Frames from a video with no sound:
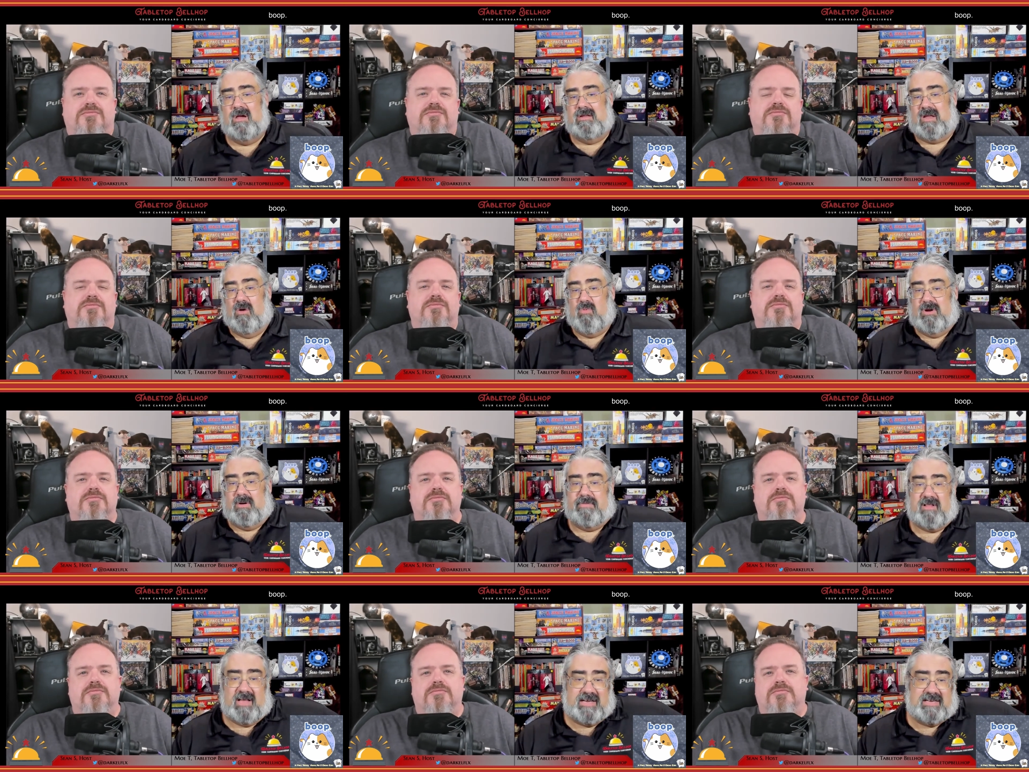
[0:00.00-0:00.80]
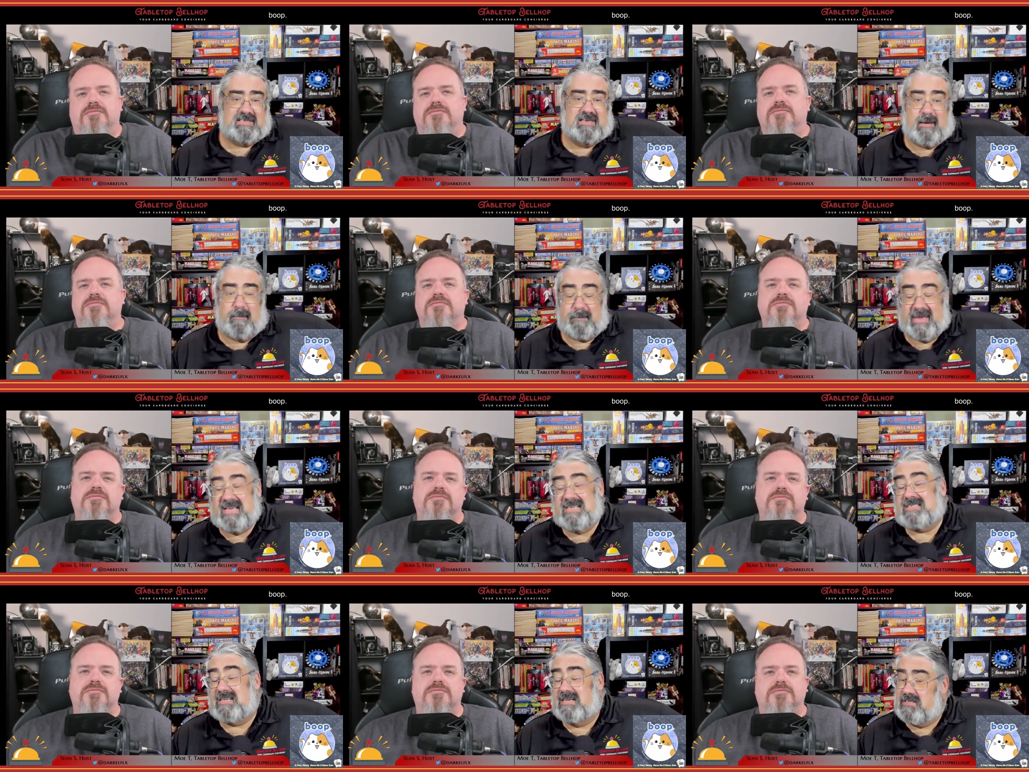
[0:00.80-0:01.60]
Speaker 1: Now, when a, place, a
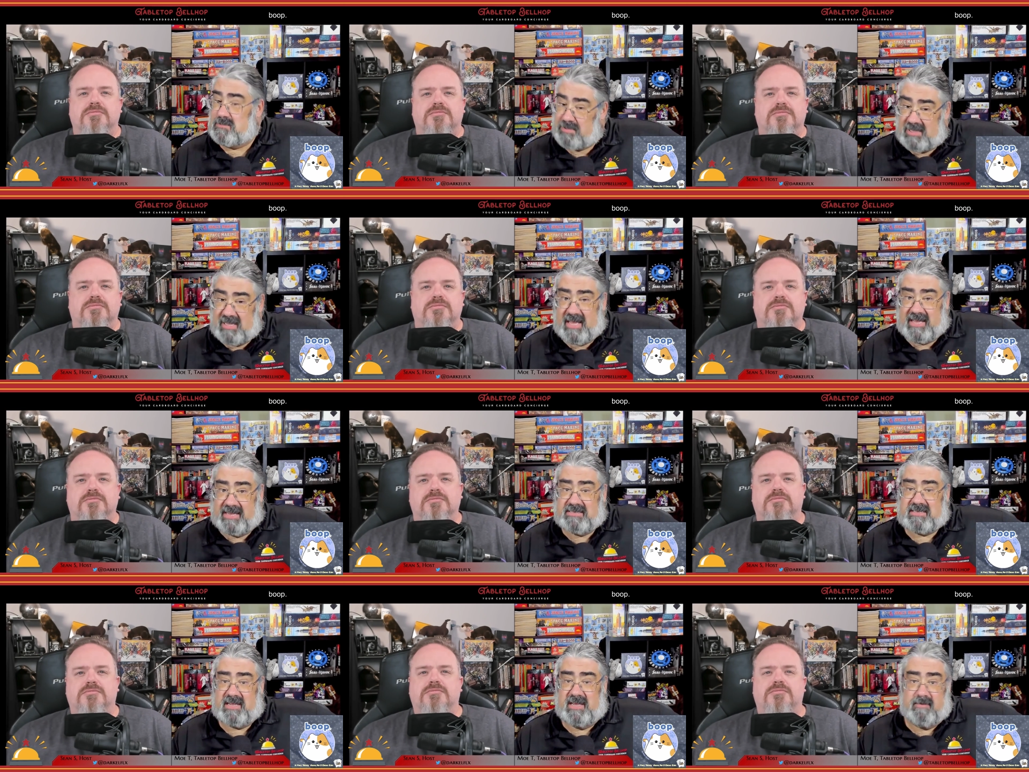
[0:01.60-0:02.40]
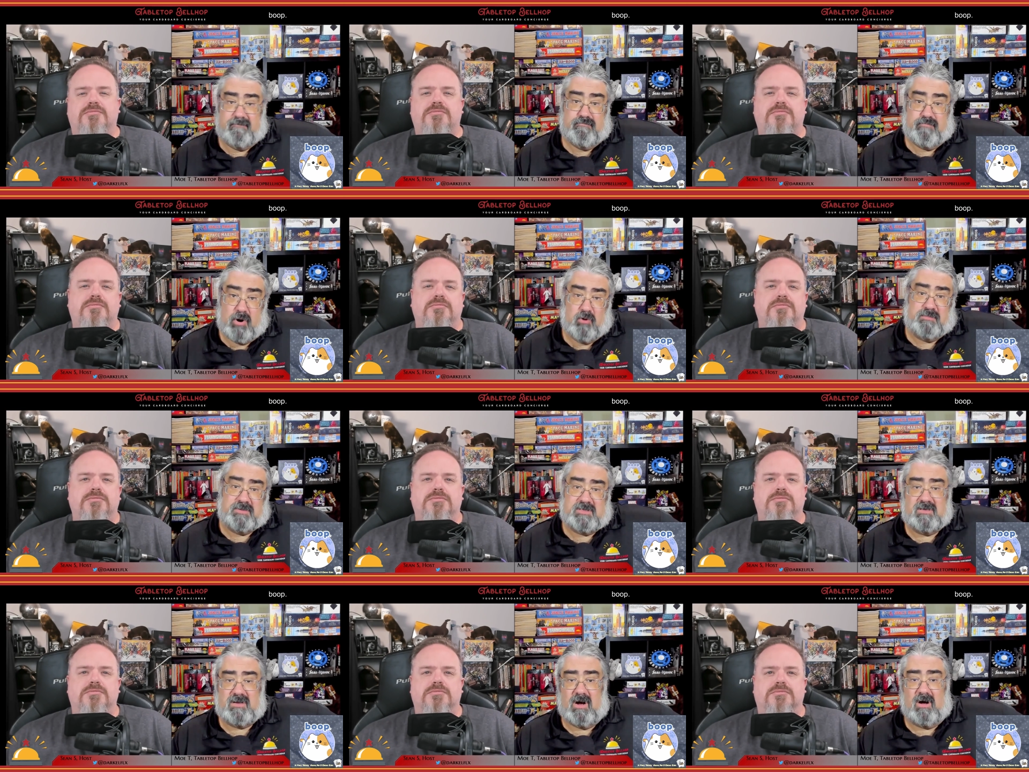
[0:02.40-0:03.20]
piece is placed, it
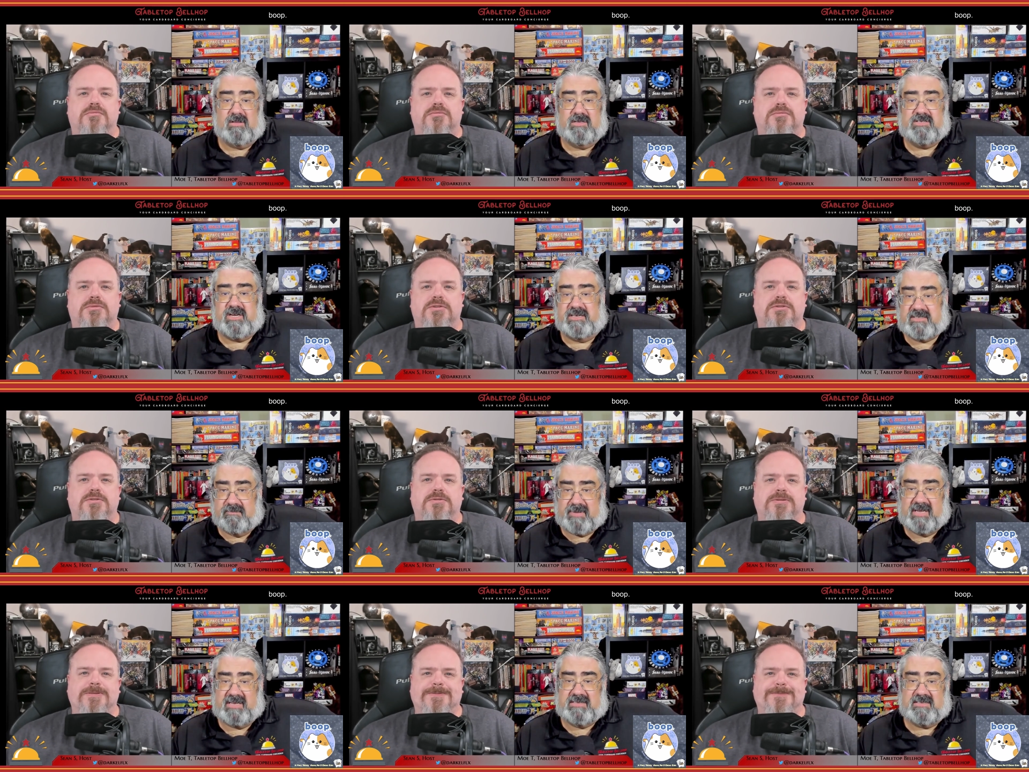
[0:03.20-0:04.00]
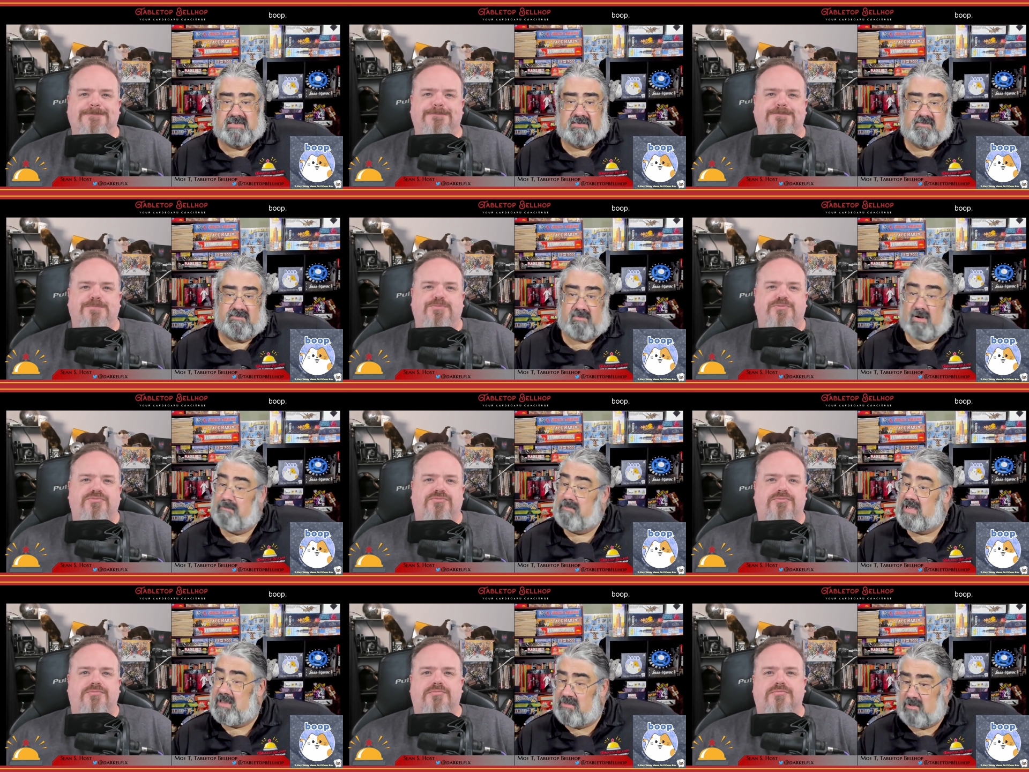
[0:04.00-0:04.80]
boops all adjacent pieces
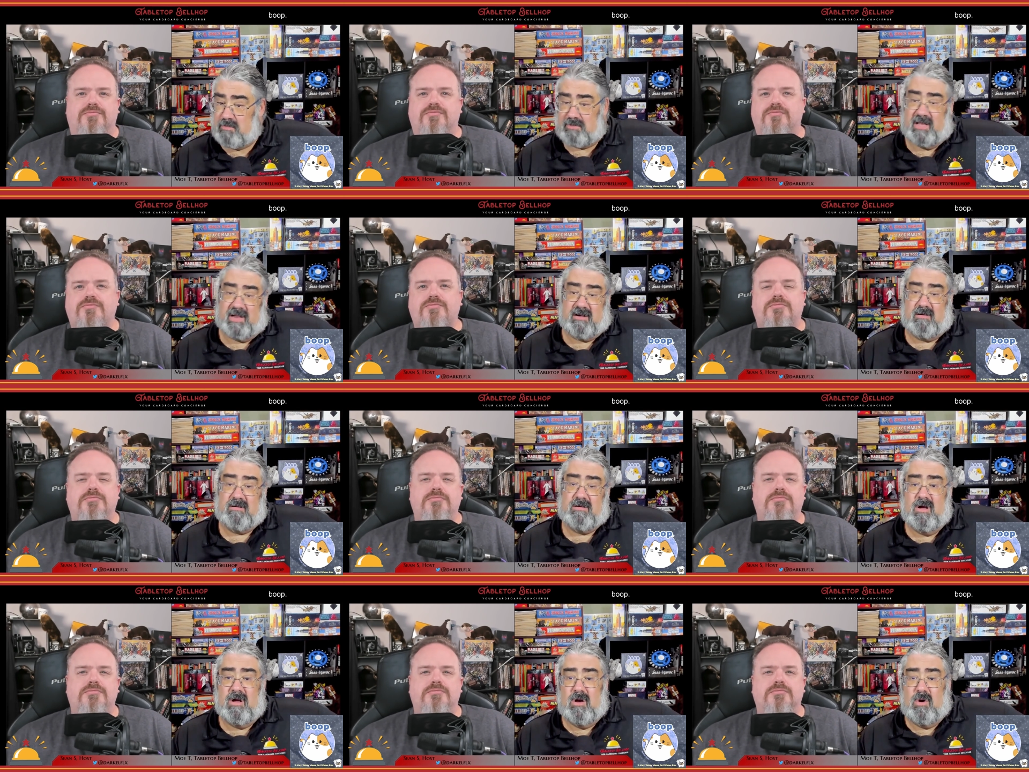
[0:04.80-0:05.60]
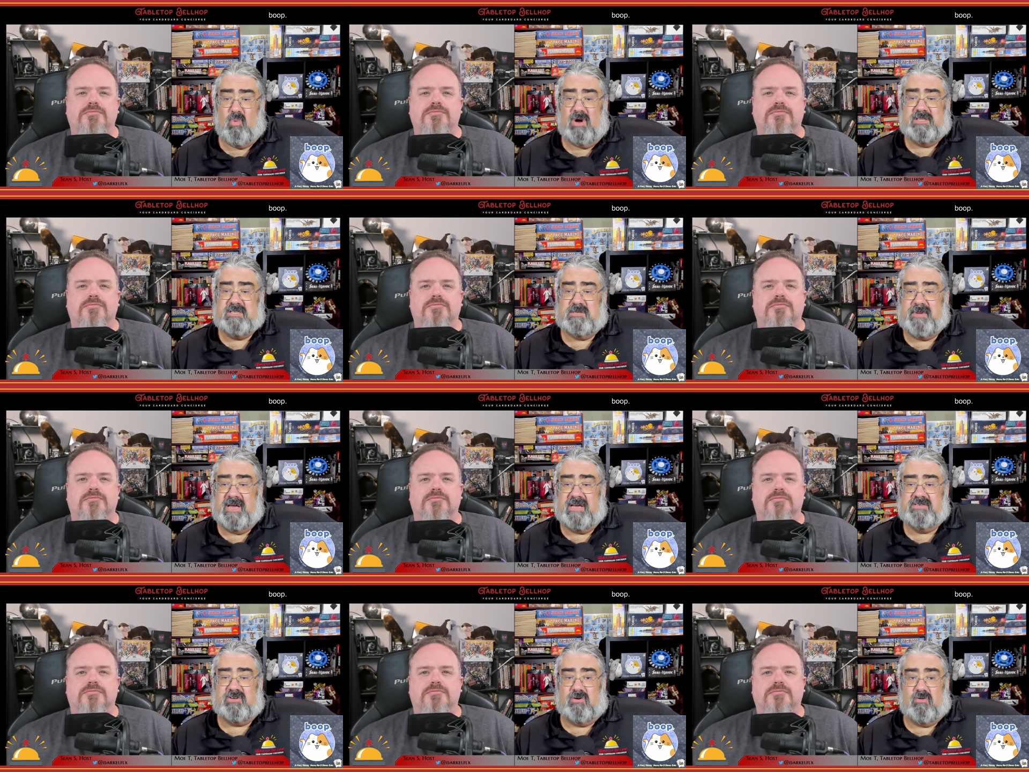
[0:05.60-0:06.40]
from either player, one
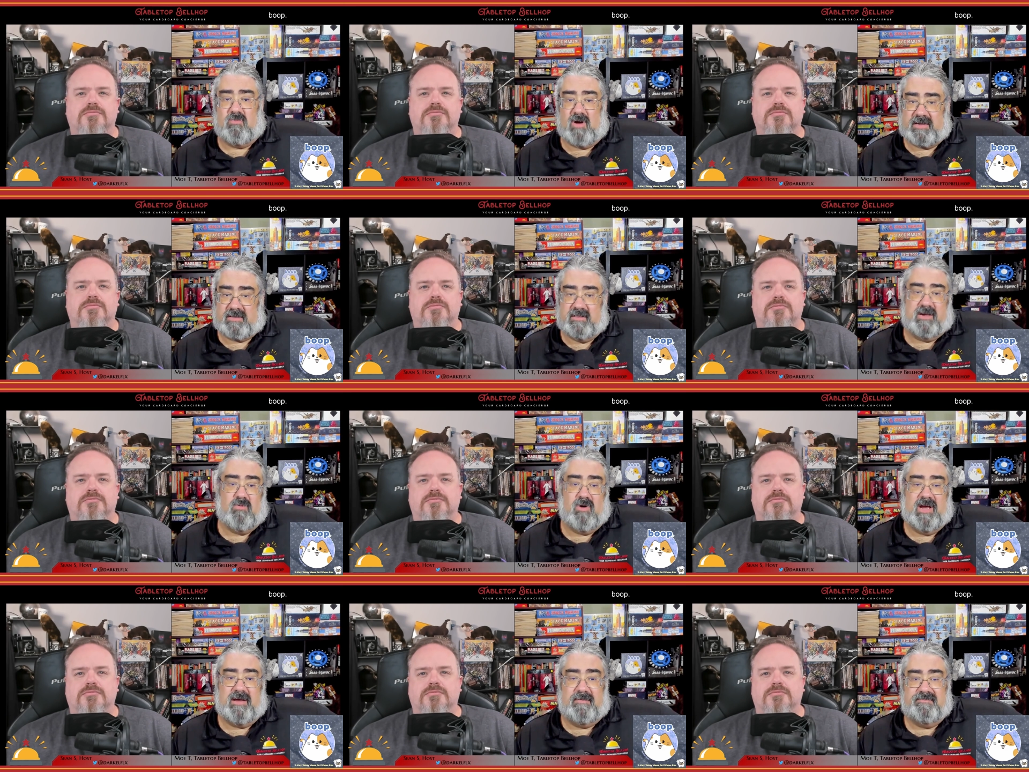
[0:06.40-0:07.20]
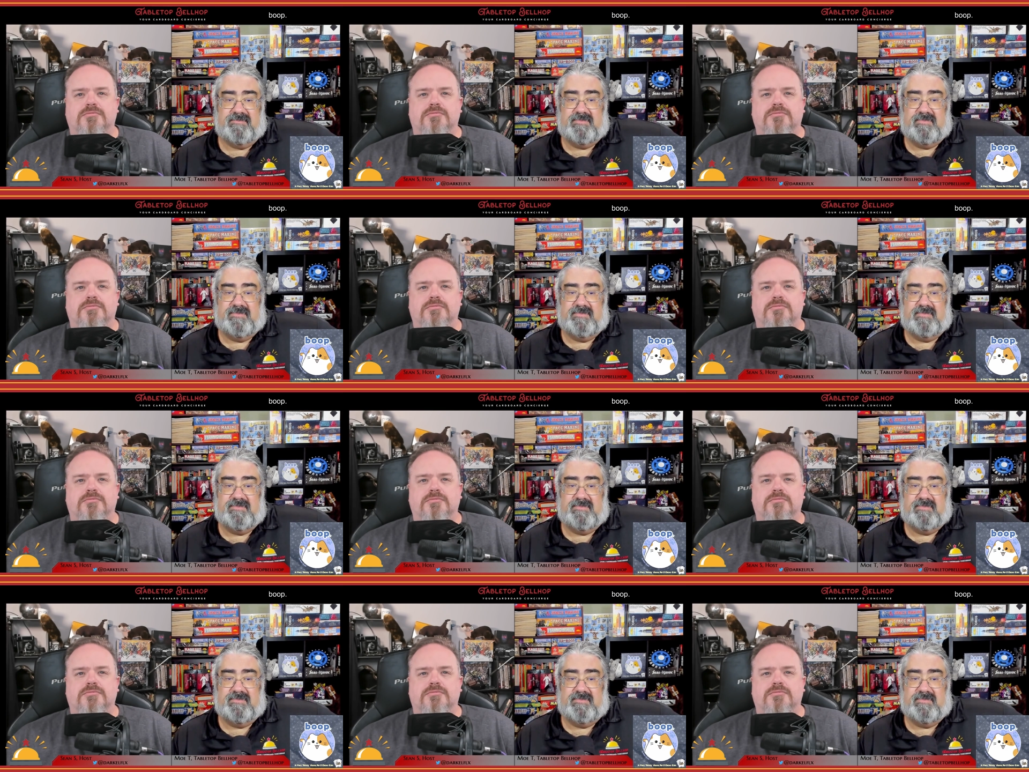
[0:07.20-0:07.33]
space directly away.